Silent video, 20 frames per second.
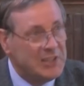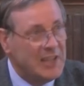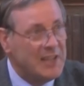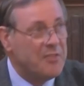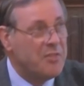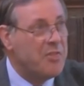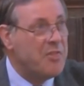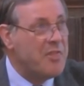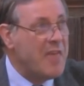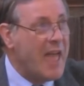
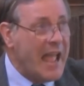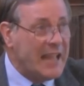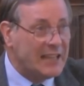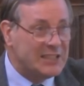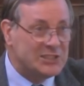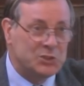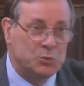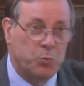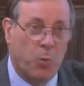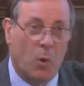said,
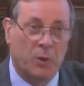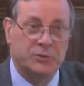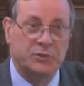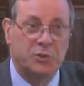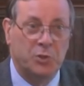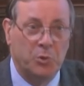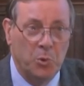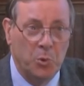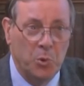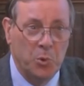That's
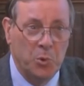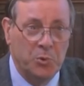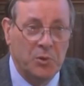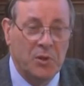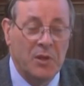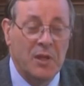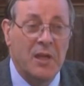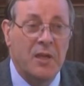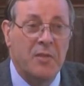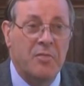what's good,
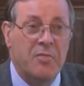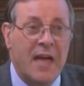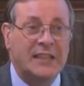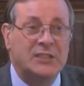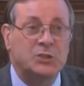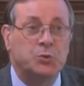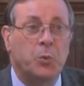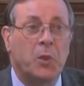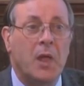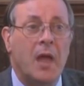
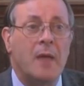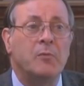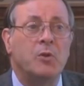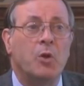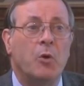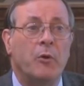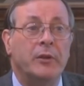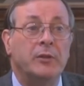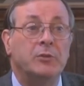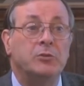that's what I'm
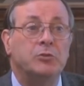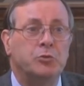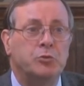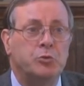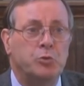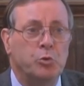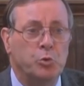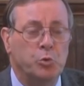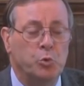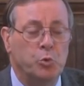going to
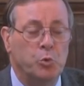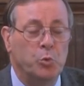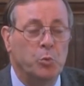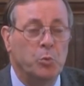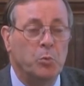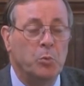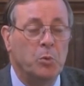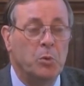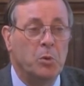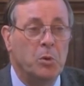do.
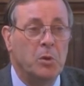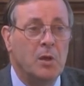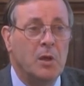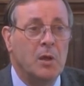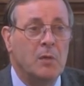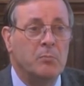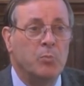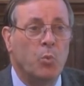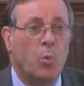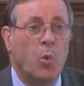
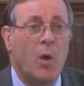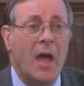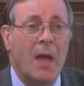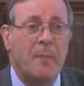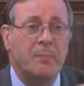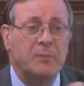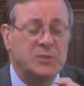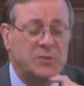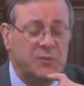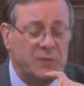What
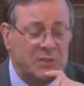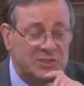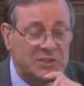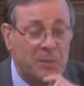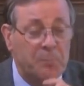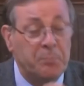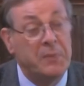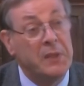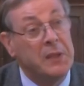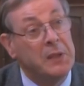happens if there's
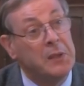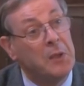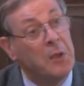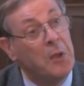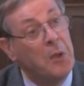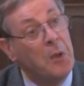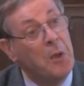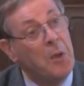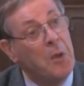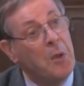something
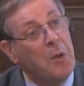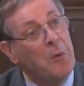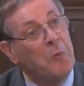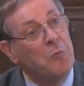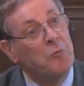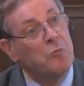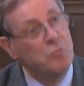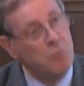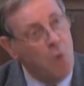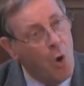
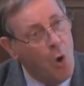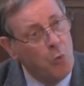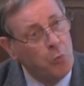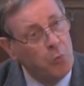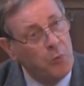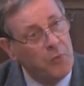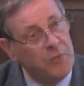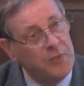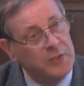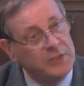
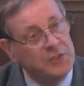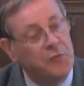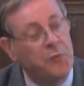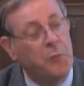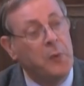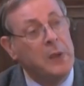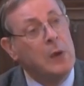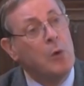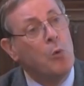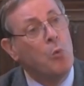wrong with us,
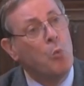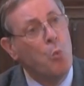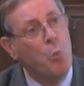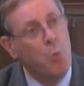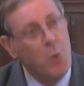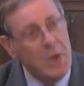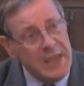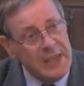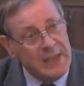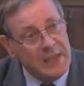if we are
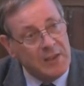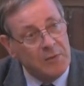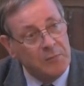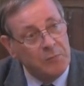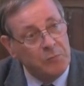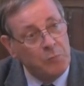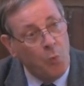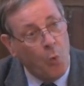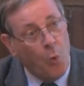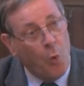weak
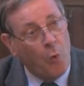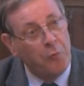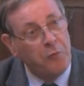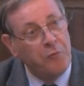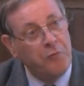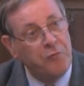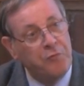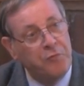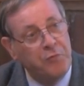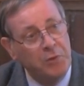or
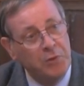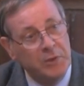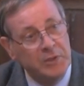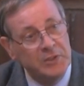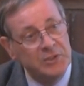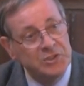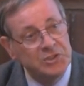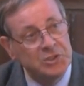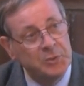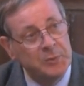
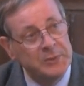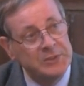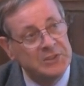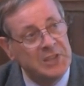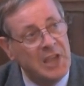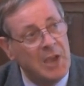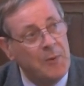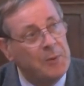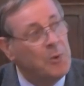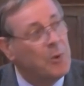foolish. So we
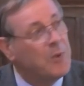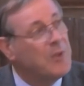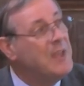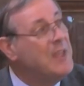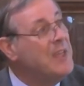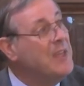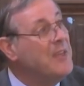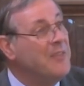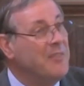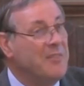say, well, look,
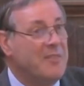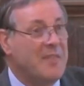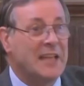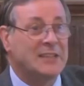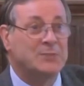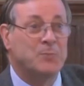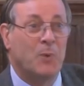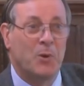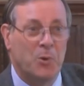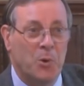
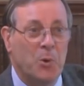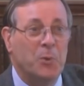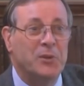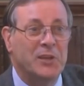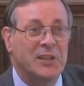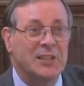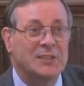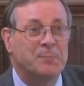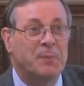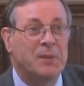that's what
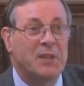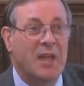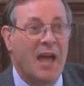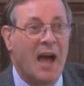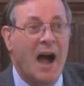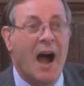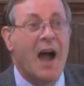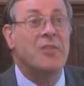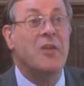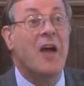good is, but
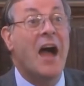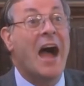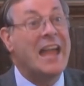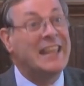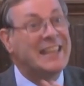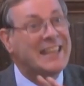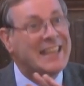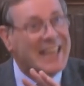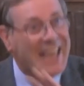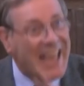either
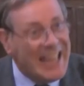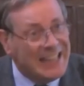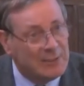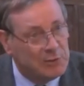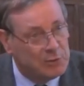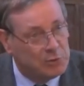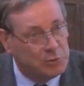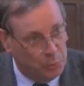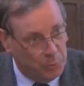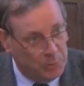I
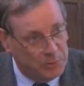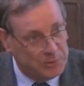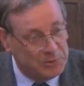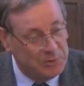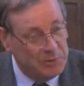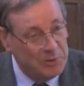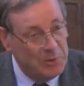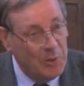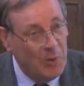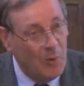can't do
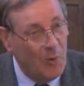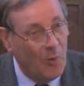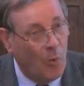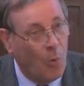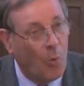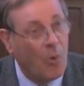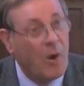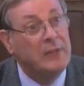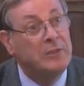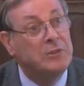it
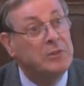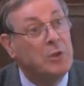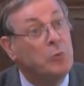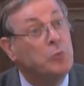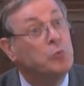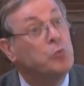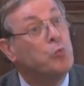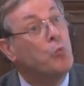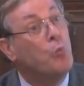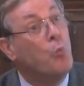or I
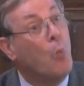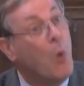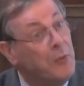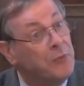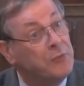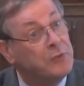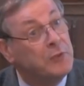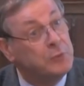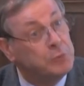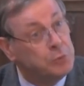don't
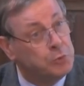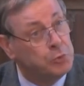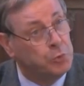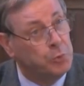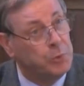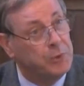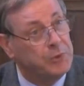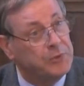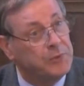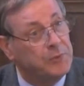want to
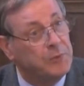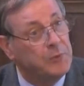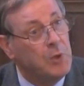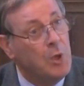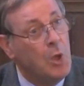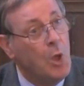do it.